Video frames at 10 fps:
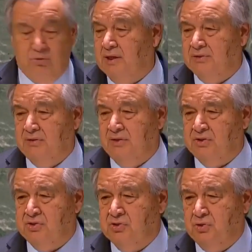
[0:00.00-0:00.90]
The United
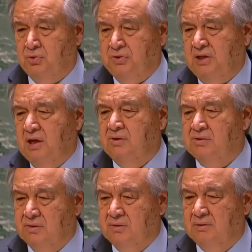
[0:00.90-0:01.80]
Nations Security
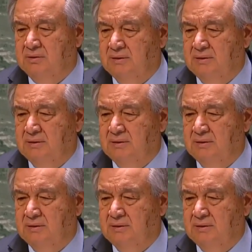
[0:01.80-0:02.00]
Council,